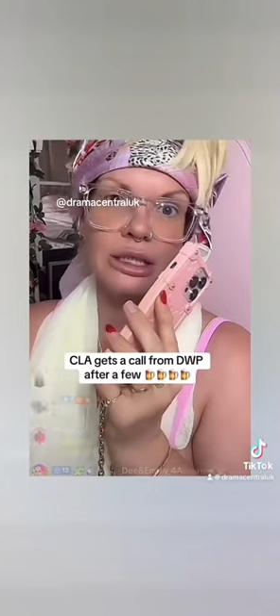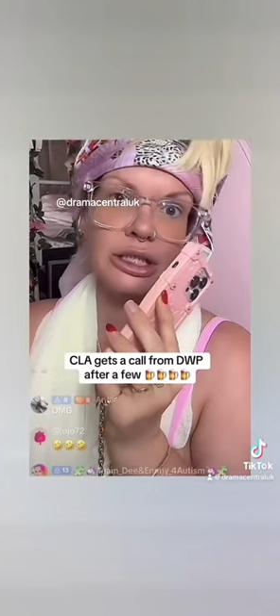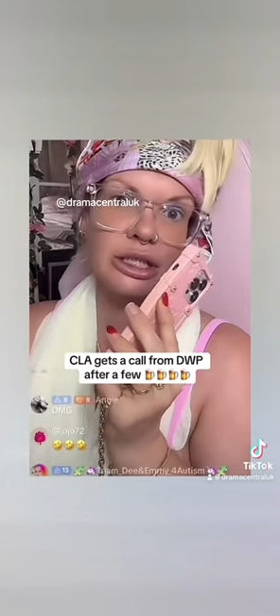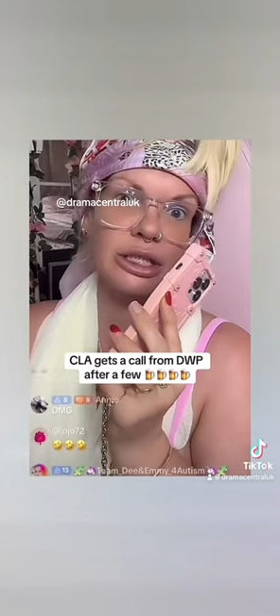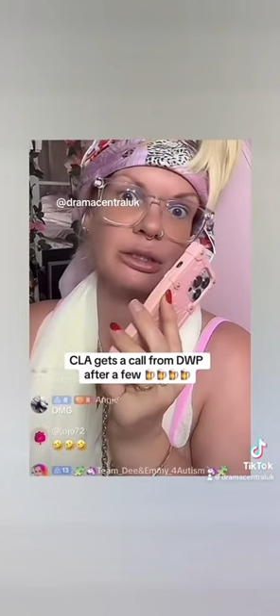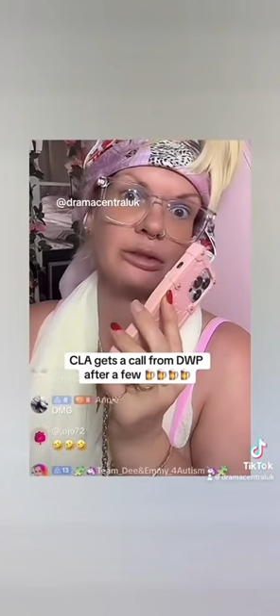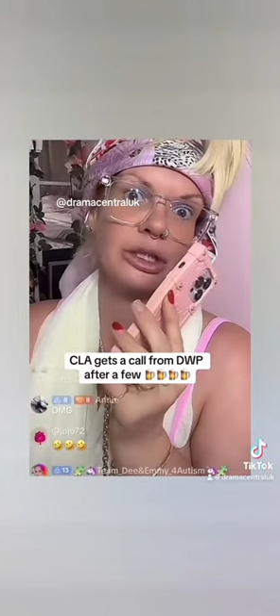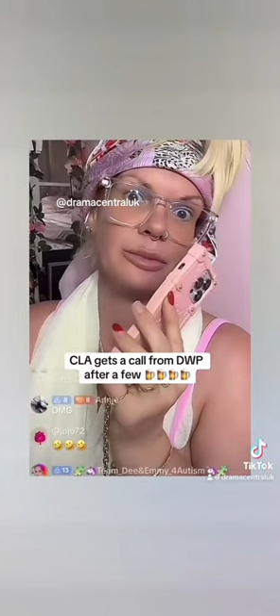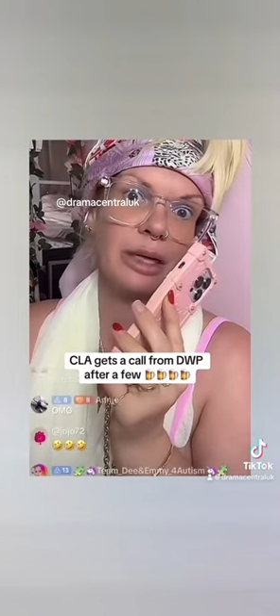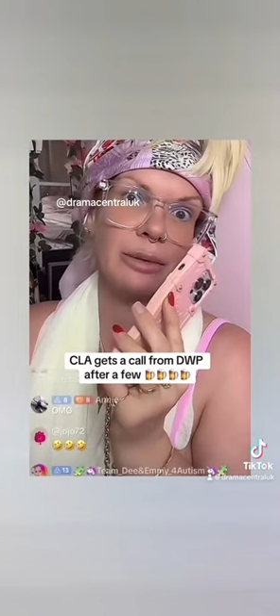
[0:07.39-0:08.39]

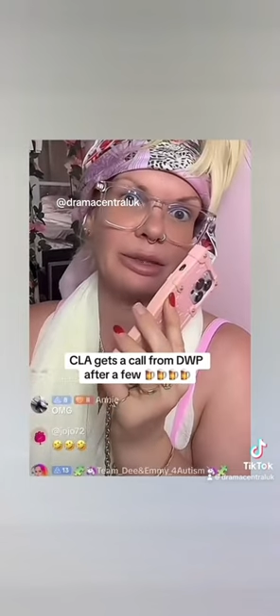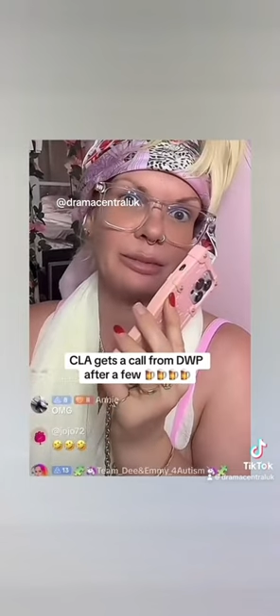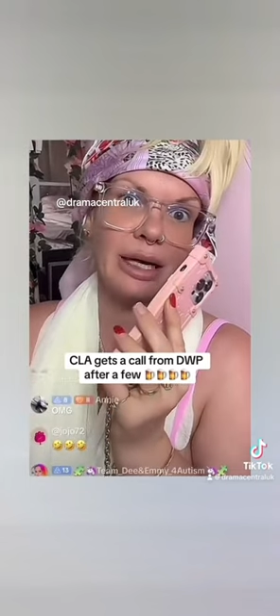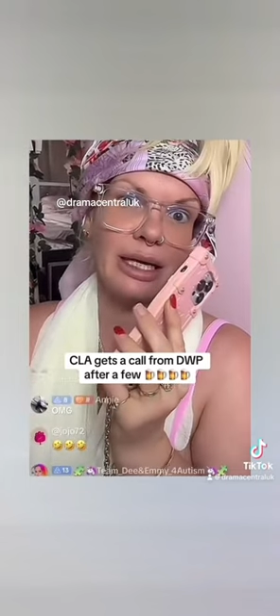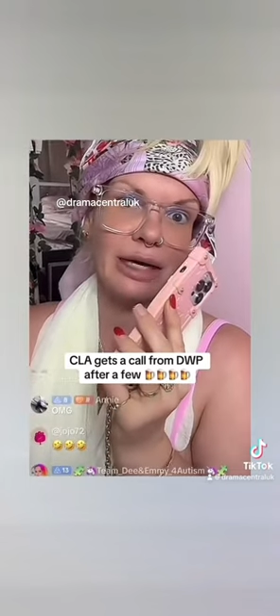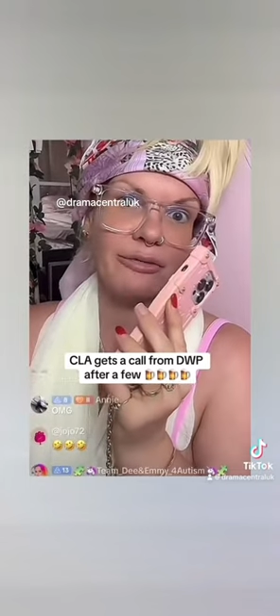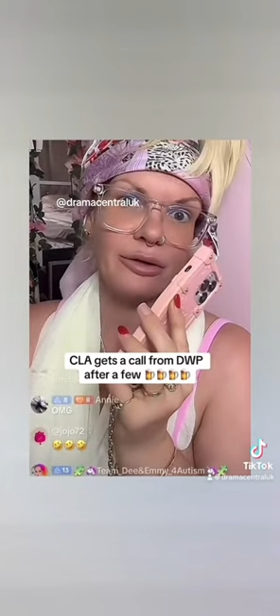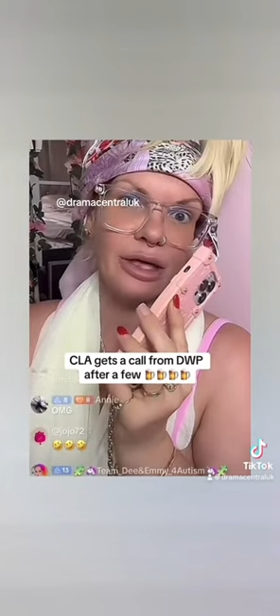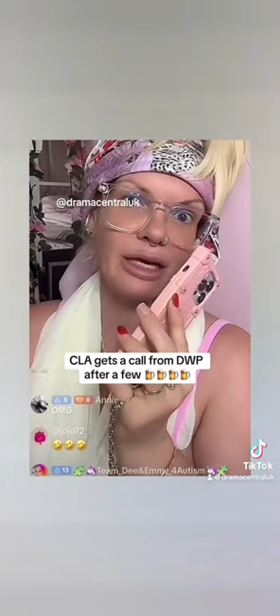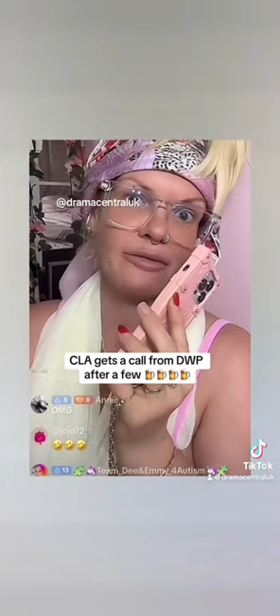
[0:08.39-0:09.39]
Soon she'll be able to buy
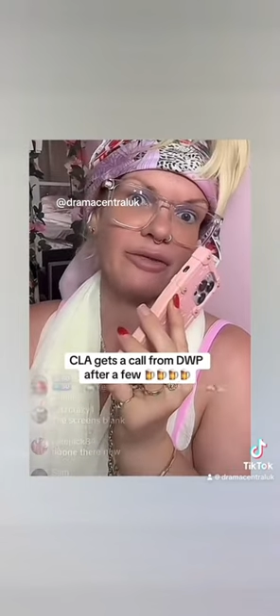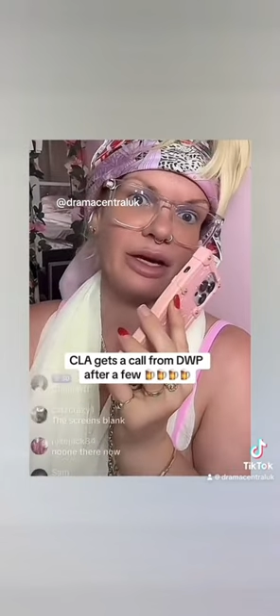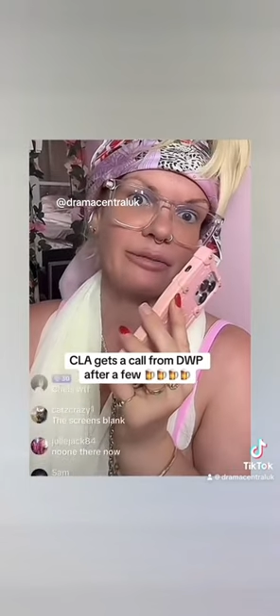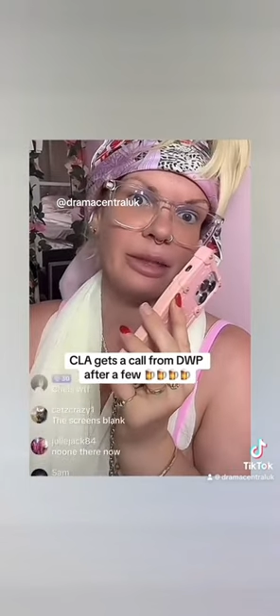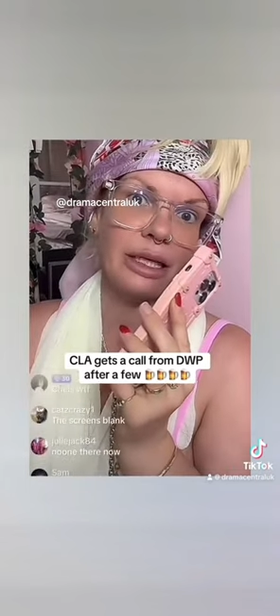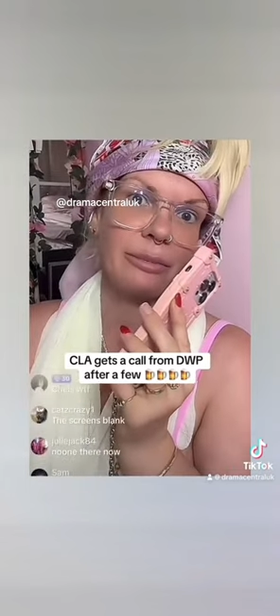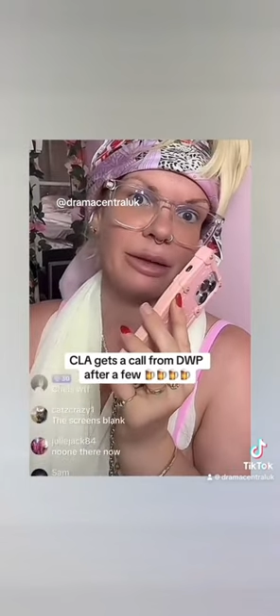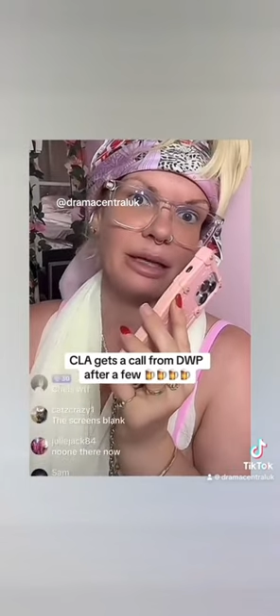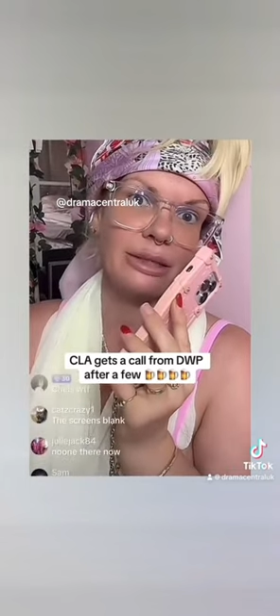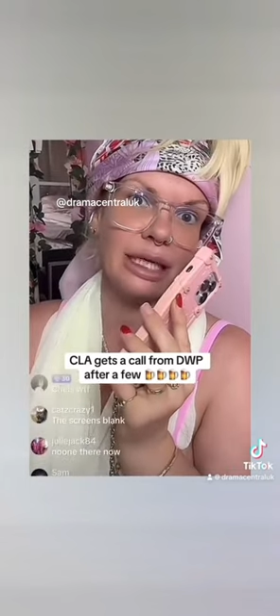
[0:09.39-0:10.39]
that fucking $5
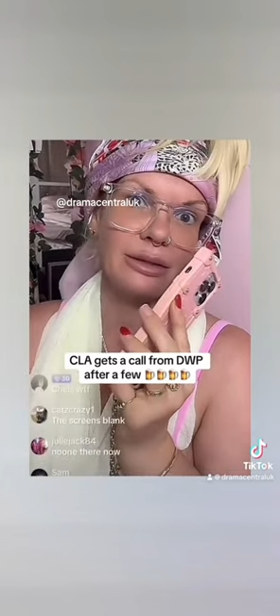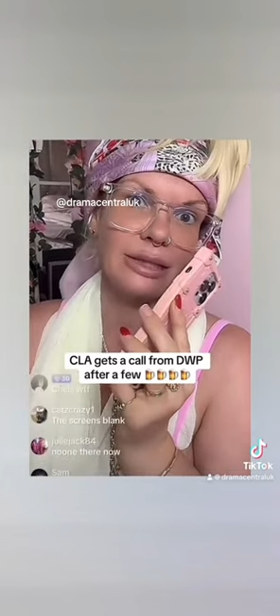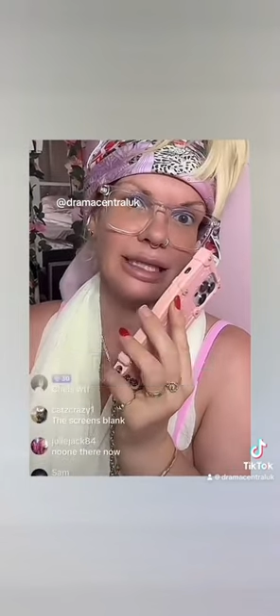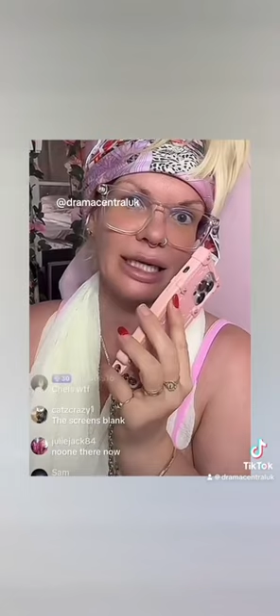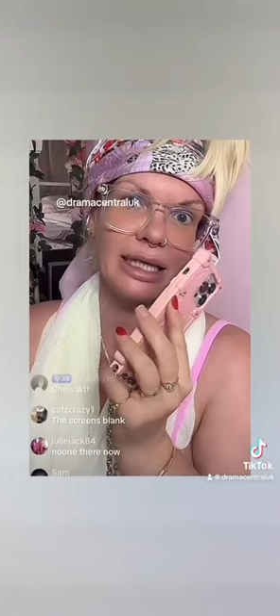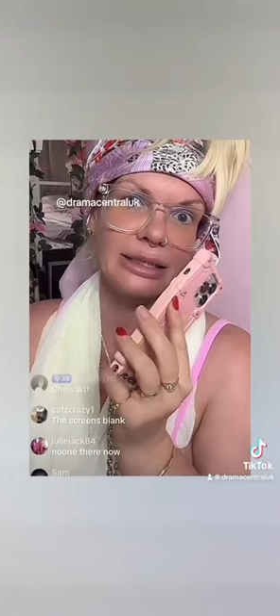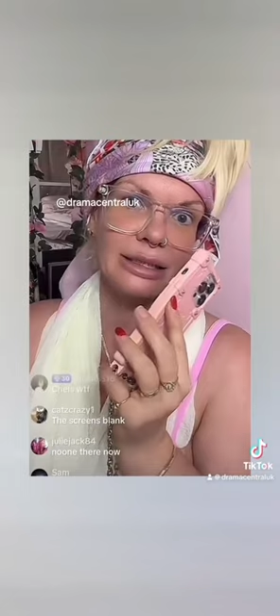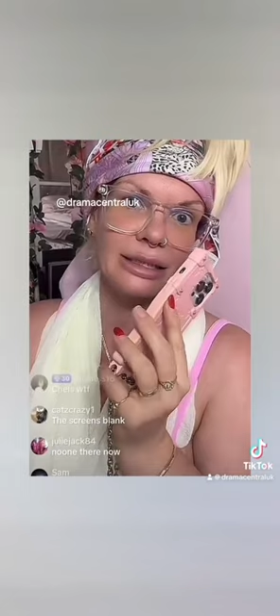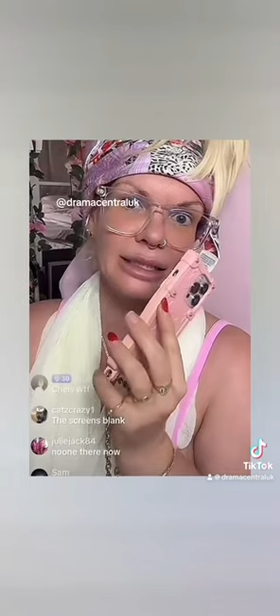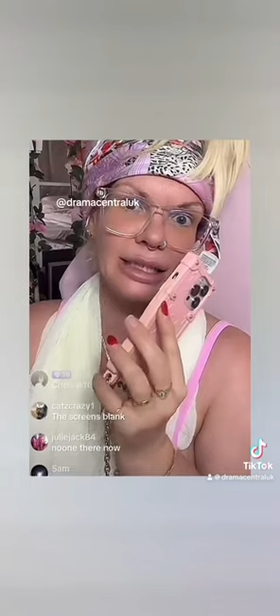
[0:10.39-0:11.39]
million house in
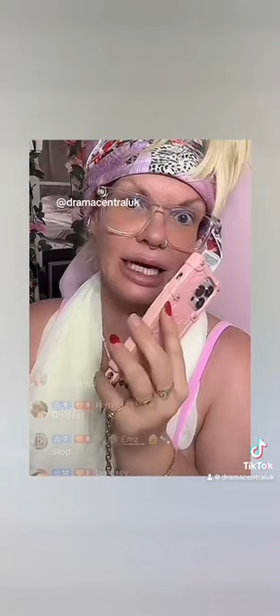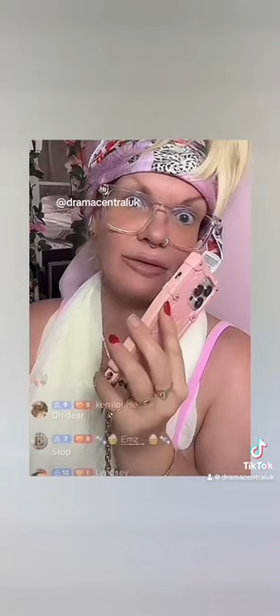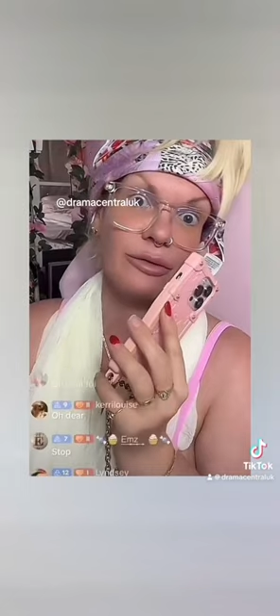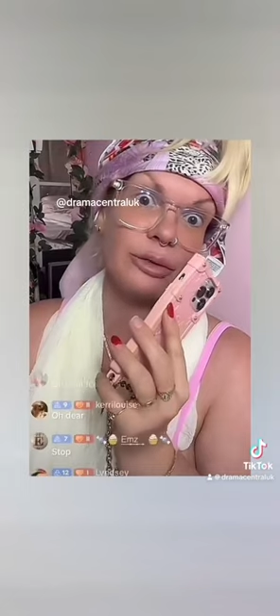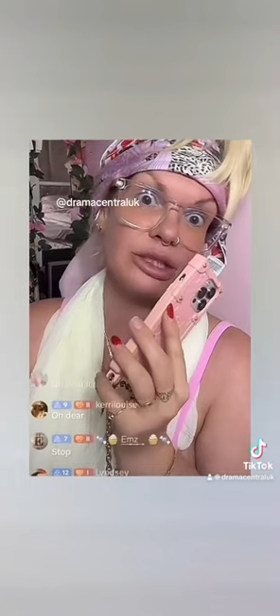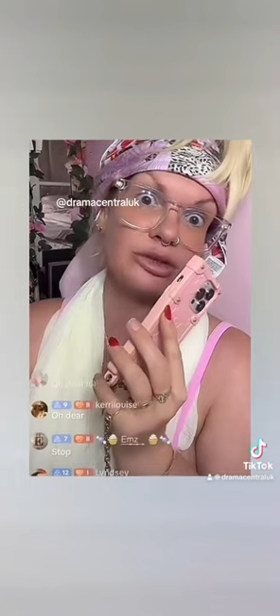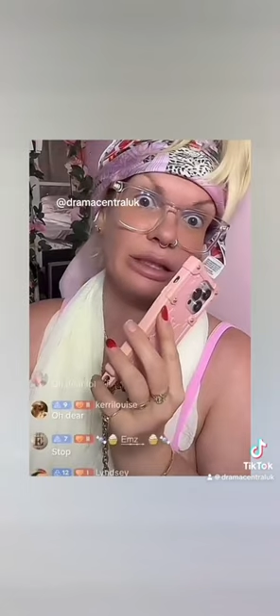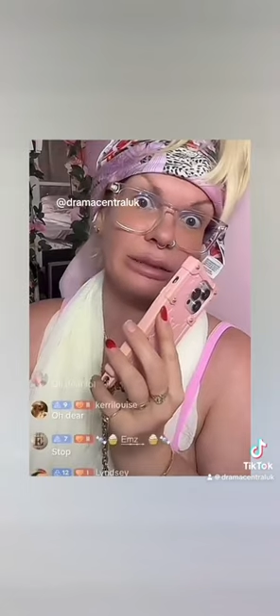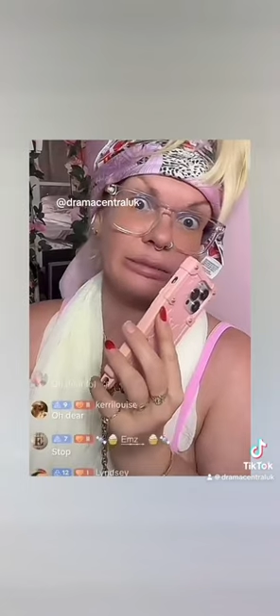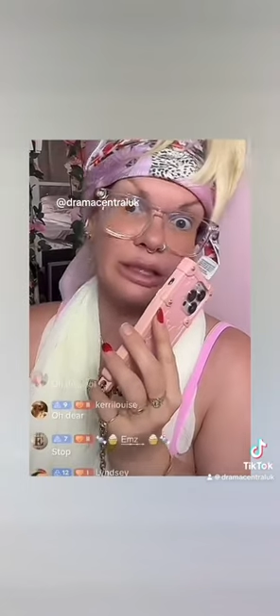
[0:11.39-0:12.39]
Kensington that I've always
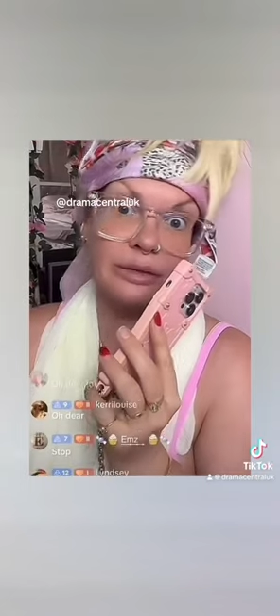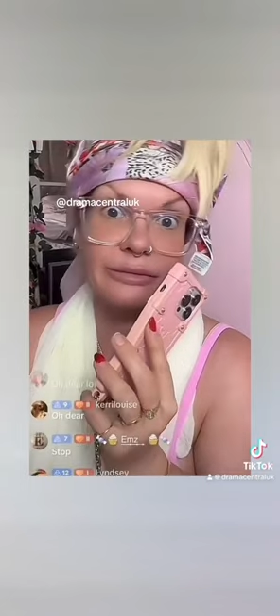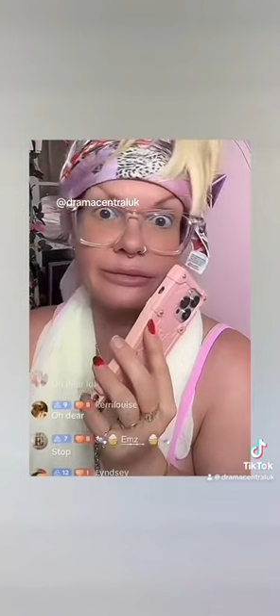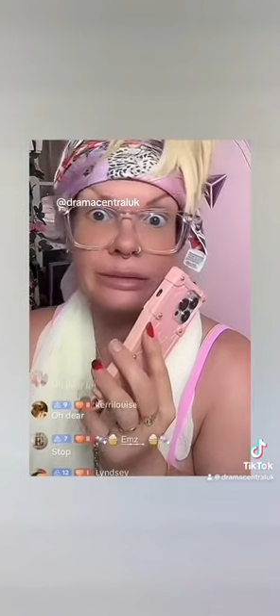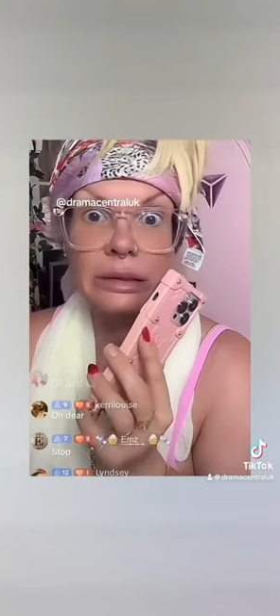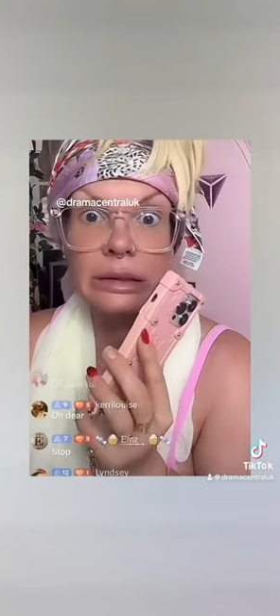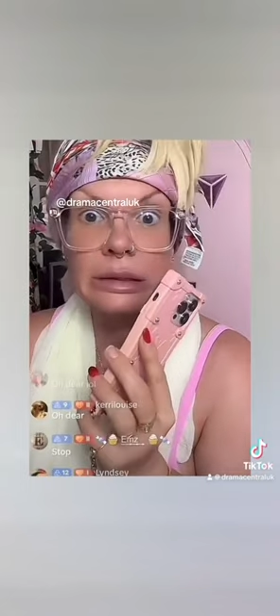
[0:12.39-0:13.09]
dreamed of.